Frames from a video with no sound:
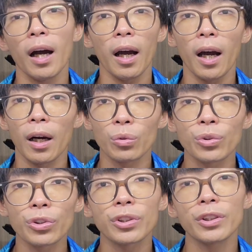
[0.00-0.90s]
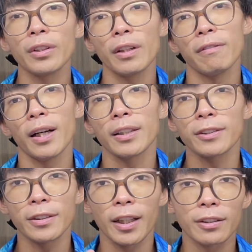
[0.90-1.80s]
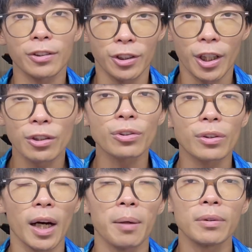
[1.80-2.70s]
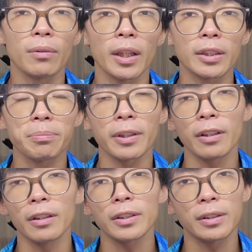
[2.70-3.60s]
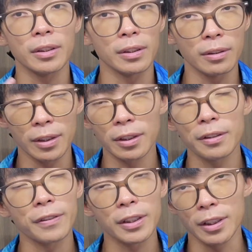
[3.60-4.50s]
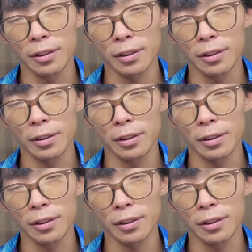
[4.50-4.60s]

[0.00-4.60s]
I would still advise you guys to change to carbon ones because the difference is